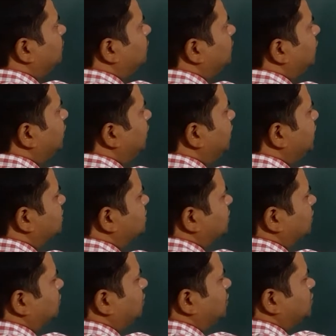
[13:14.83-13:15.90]
a is
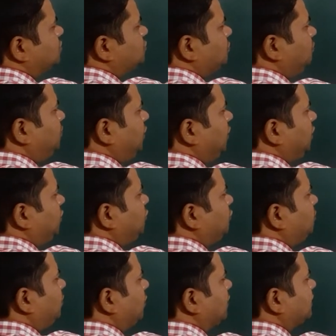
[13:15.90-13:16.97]
equals to
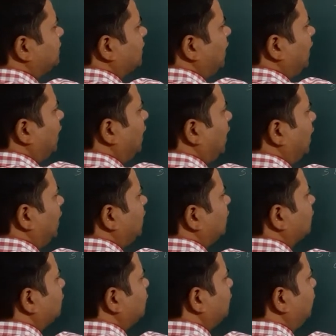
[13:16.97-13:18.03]
bq plus r,
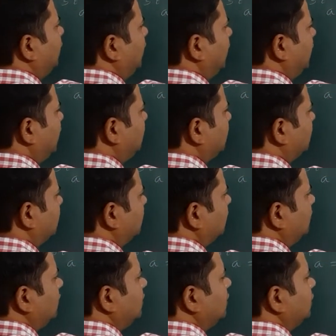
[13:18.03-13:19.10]
where
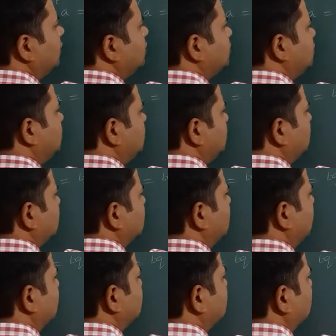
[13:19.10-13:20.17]
0 is less than